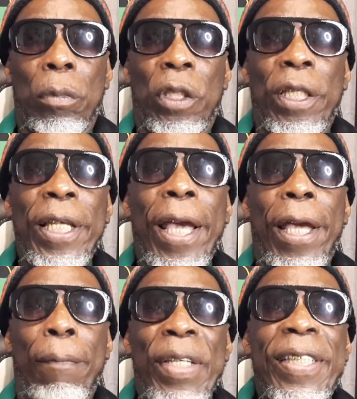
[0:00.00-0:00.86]

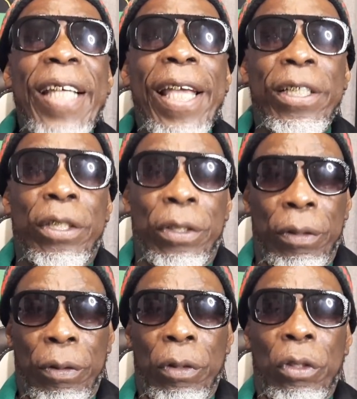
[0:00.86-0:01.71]
Yeah, me say it.
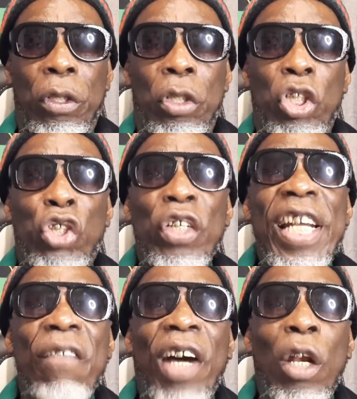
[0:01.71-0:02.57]
You should
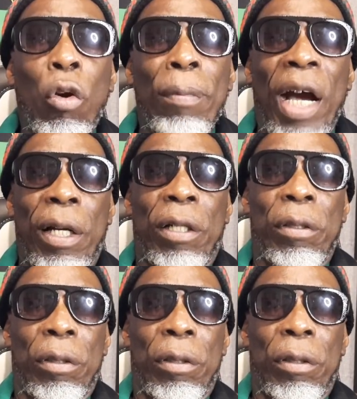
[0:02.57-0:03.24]
never look back.